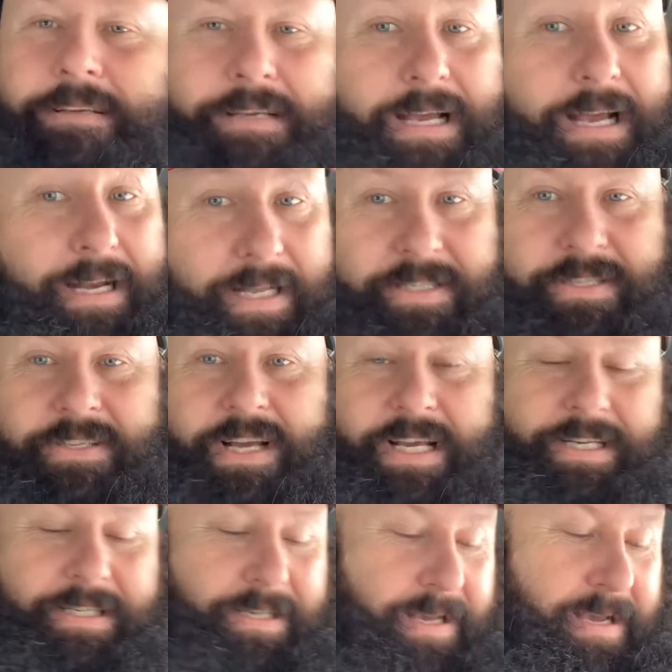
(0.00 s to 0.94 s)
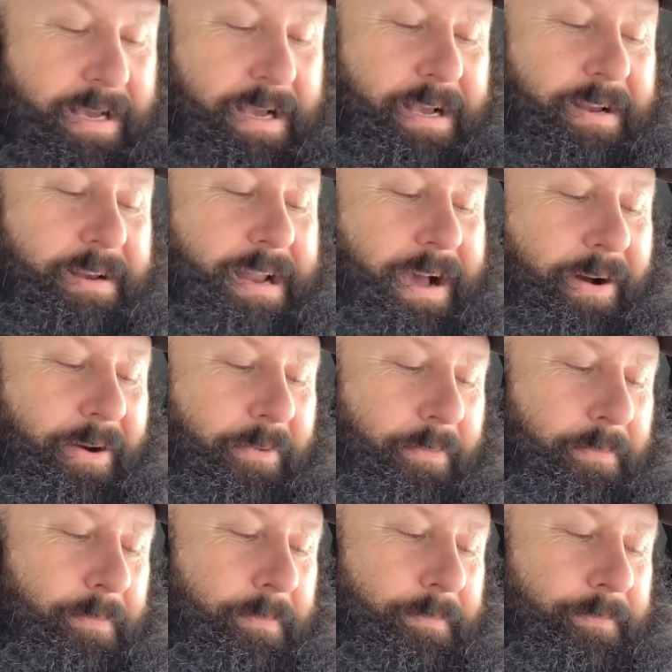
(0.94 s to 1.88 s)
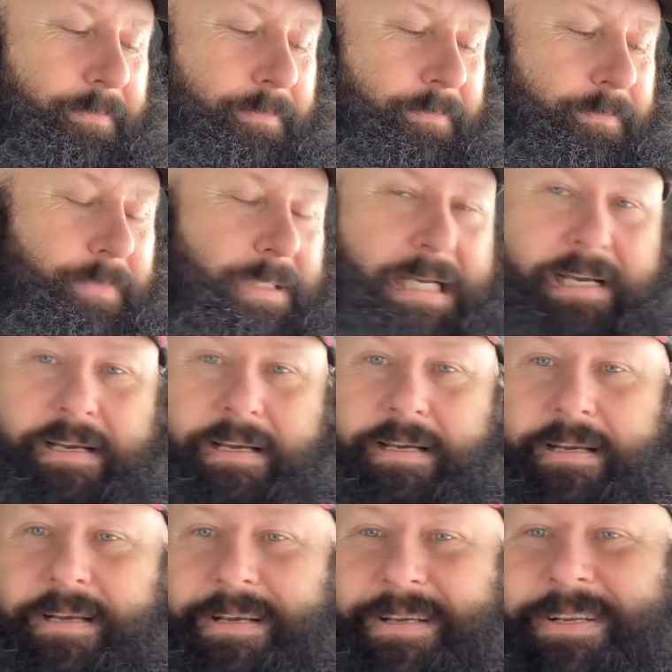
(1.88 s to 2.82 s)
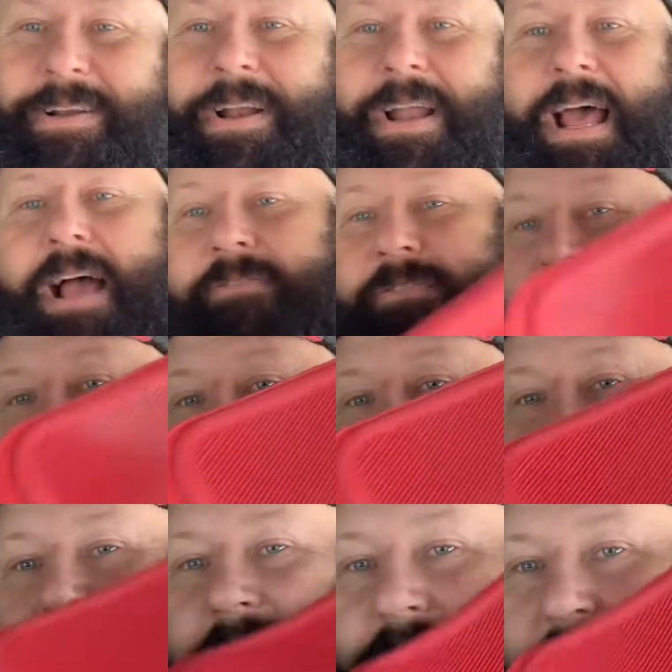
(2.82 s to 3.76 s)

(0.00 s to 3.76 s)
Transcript: And it's nice. Now, you're gonna laugh. This